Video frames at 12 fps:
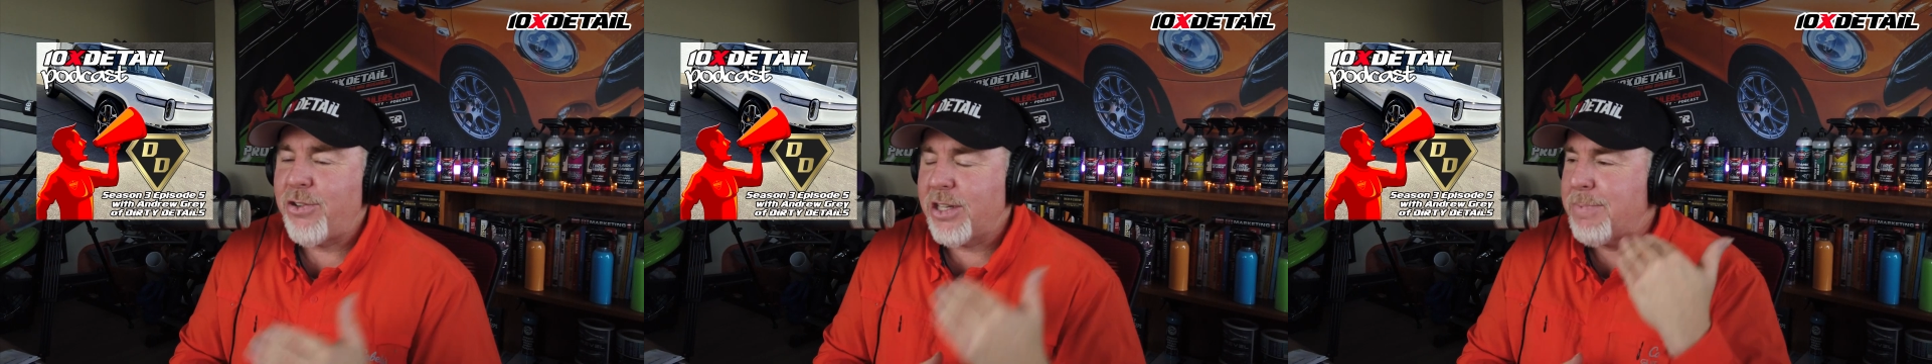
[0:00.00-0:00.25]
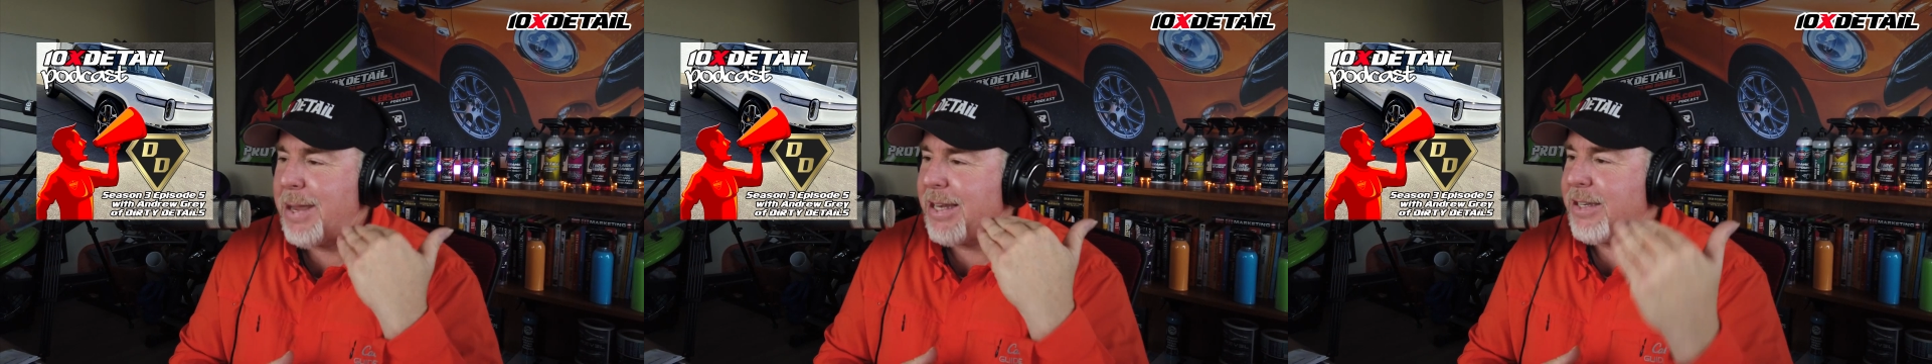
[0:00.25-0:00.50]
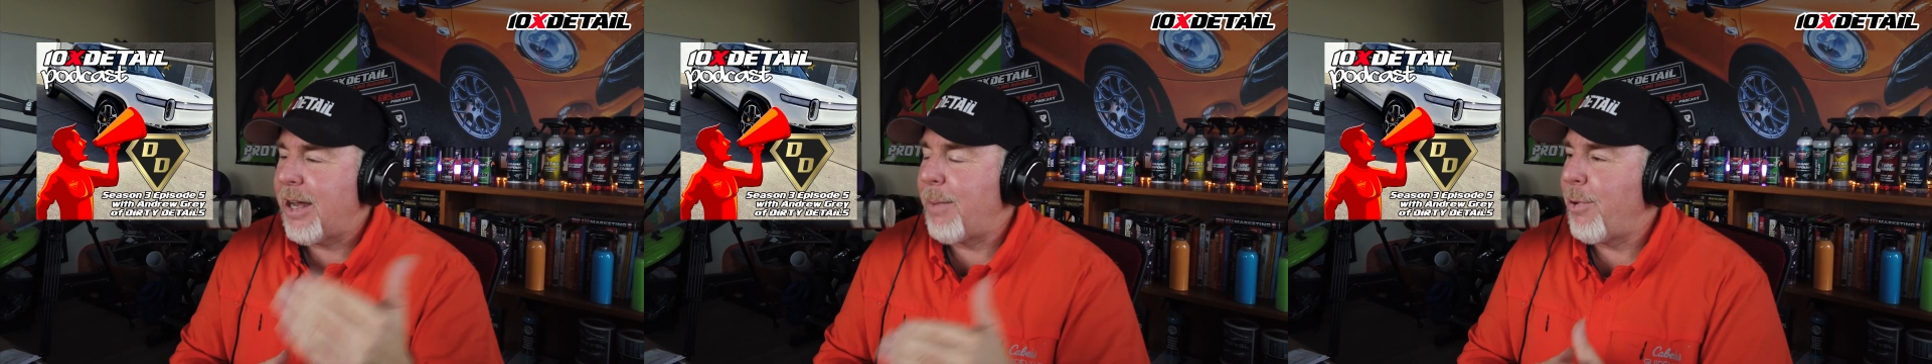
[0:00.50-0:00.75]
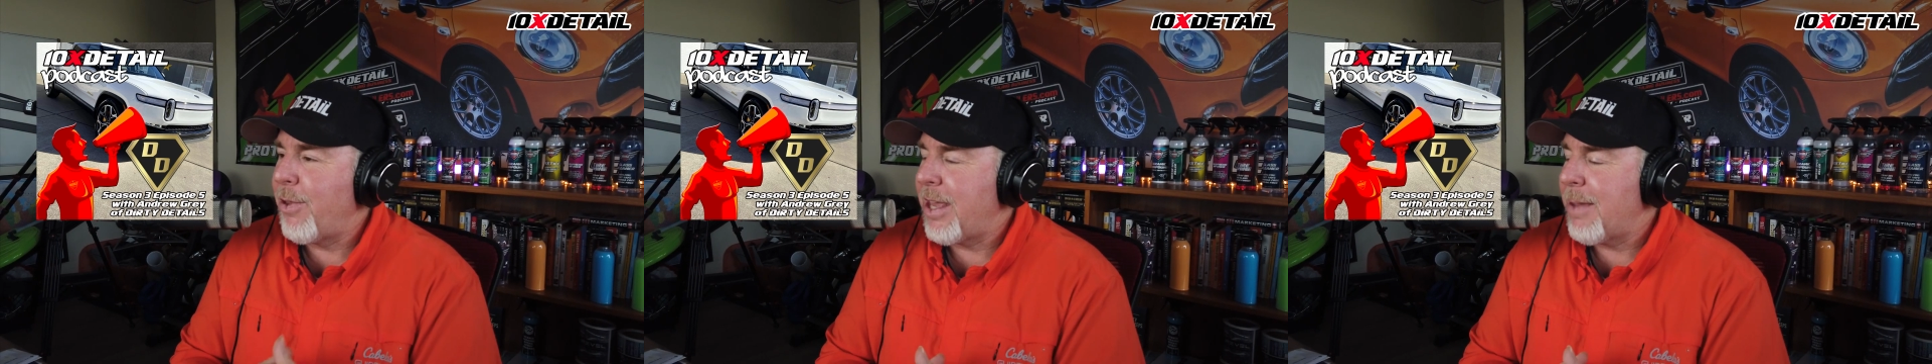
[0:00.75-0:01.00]
but you just
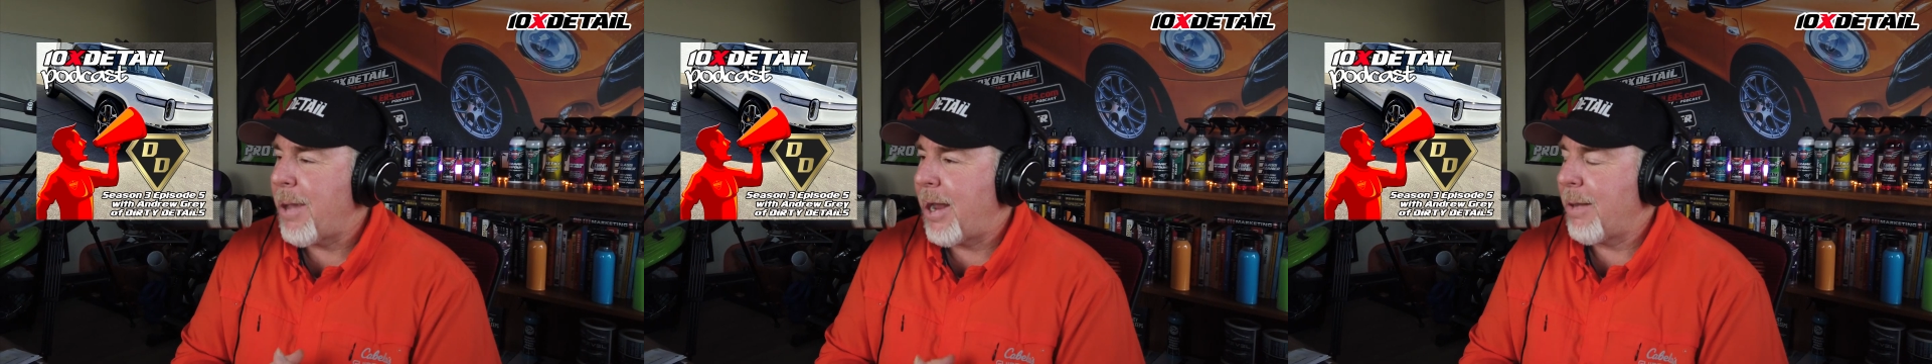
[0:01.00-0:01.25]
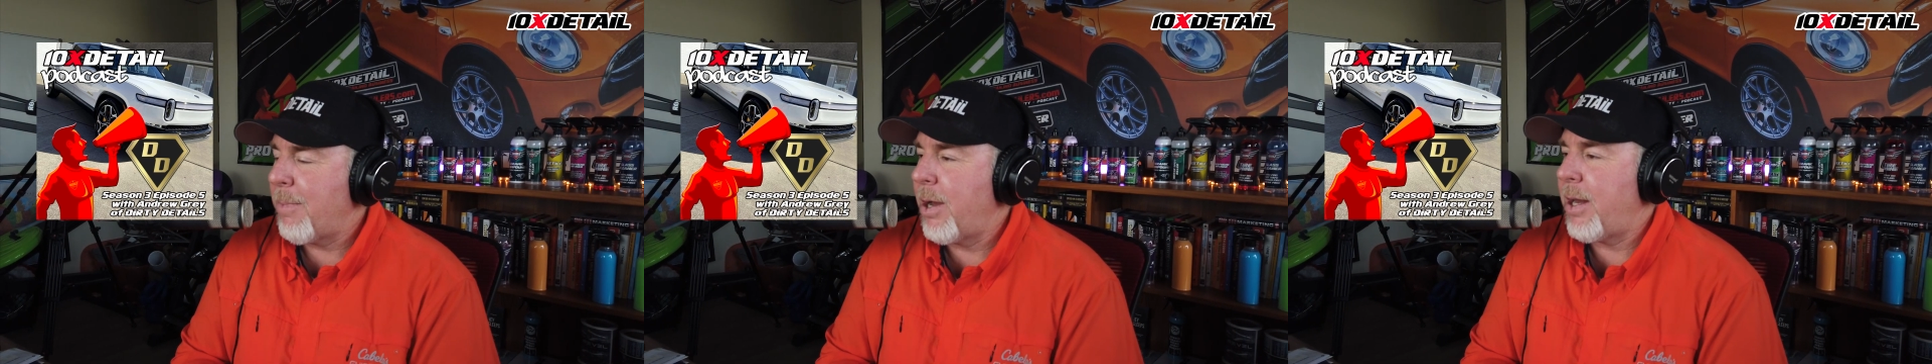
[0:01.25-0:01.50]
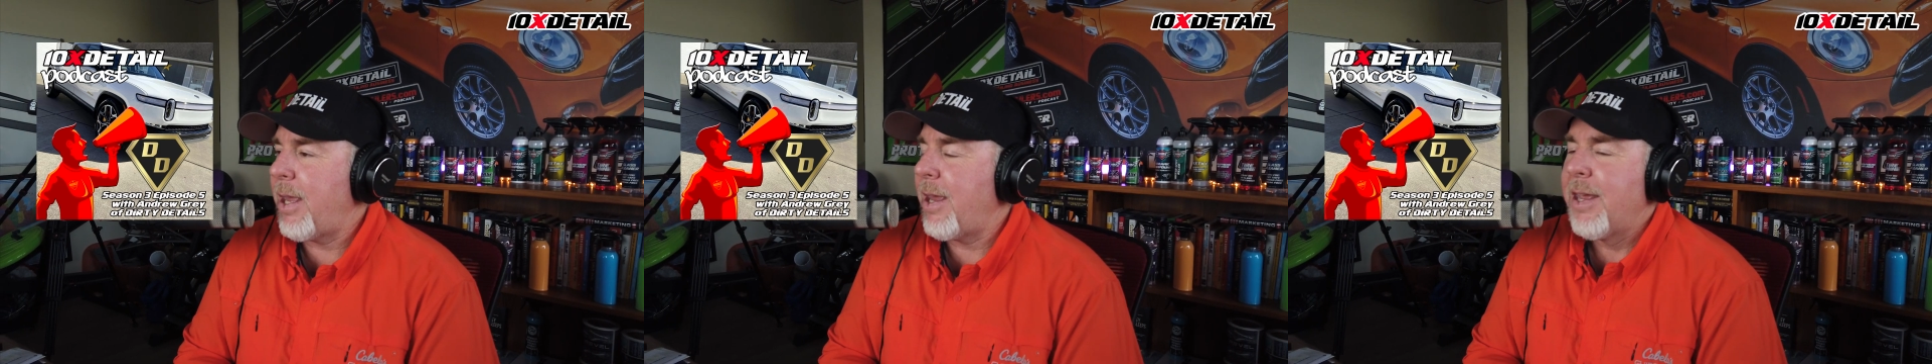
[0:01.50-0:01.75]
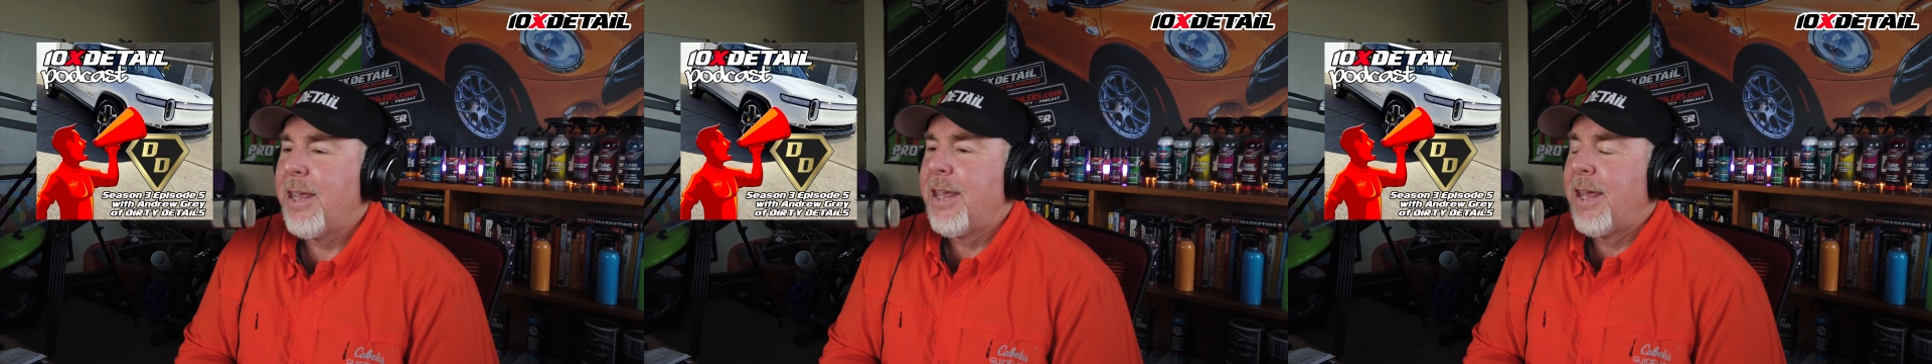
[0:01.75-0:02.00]
made double the amount of
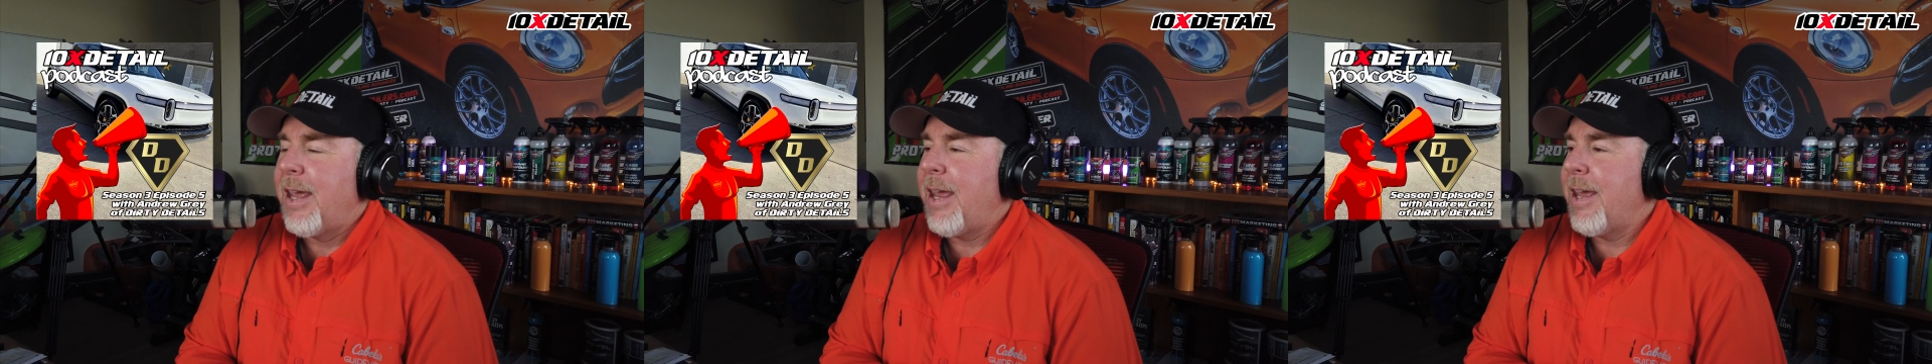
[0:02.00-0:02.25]
money.